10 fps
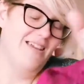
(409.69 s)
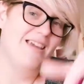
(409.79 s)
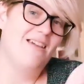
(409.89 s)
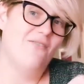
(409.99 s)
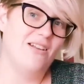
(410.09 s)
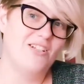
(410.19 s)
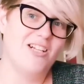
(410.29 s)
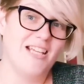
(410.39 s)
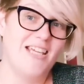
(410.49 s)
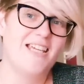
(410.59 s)

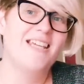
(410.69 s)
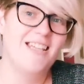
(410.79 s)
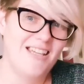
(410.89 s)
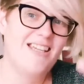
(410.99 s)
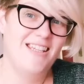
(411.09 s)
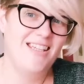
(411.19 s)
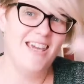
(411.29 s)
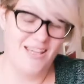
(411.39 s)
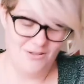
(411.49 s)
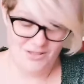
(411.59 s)
Eventually you
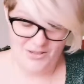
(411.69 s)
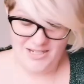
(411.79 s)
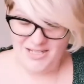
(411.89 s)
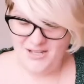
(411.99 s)
get used to it.